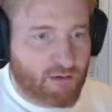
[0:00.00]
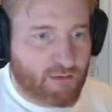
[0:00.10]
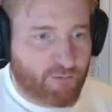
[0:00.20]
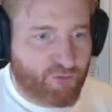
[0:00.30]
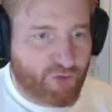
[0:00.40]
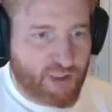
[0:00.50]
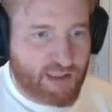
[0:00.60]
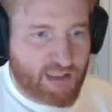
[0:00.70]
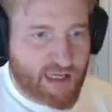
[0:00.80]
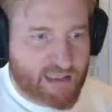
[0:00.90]
pretty
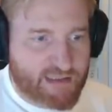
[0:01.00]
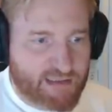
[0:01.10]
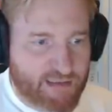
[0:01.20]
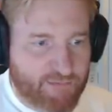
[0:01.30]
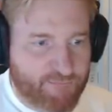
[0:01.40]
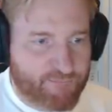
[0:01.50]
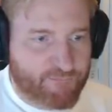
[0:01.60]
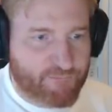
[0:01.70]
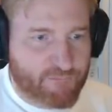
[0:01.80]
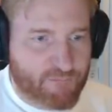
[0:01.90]
nasty.
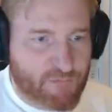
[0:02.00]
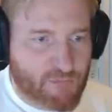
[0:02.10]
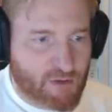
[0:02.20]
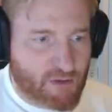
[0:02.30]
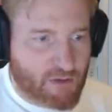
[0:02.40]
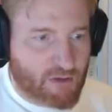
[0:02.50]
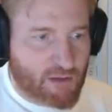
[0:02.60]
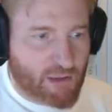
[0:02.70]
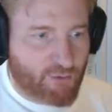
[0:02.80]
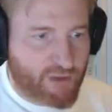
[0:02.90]

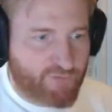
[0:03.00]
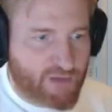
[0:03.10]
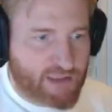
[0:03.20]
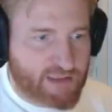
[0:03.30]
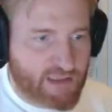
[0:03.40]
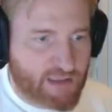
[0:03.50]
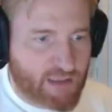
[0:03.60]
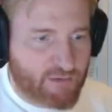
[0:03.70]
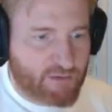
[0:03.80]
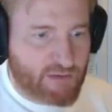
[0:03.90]
I wonder if I can take
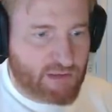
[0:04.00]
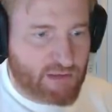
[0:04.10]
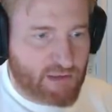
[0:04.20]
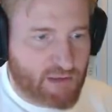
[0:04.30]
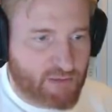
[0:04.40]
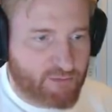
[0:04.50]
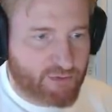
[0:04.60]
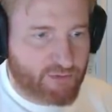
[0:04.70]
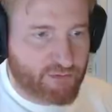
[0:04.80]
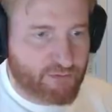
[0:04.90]
out the
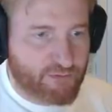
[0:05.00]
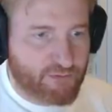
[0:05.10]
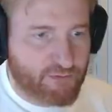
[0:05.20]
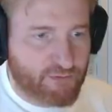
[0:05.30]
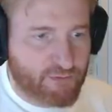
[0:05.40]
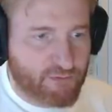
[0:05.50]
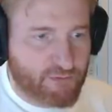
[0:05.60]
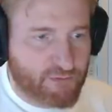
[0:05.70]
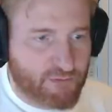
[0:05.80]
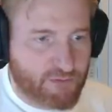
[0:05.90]
Humber.
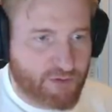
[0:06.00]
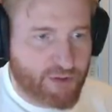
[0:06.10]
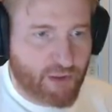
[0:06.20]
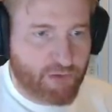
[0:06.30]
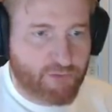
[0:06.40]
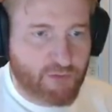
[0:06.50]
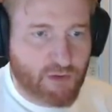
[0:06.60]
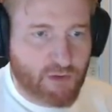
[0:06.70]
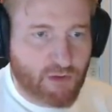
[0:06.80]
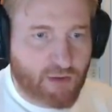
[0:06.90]
No.
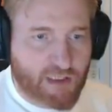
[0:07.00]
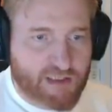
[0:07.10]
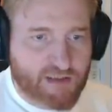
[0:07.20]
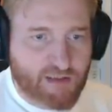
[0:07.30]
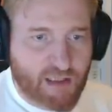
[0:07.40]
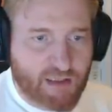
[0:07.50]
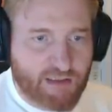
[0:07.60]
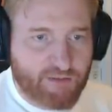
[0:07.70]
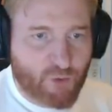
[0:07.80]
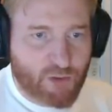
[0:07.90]
Okay, so I need
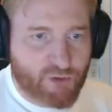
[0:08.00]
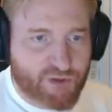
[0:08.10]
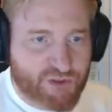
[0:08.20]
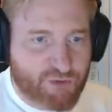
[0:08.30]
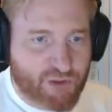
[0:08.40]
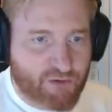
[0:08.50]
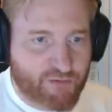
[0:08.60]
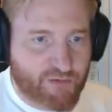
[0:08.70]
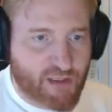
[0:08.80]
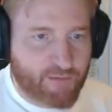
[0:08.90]
one more Stuka on that.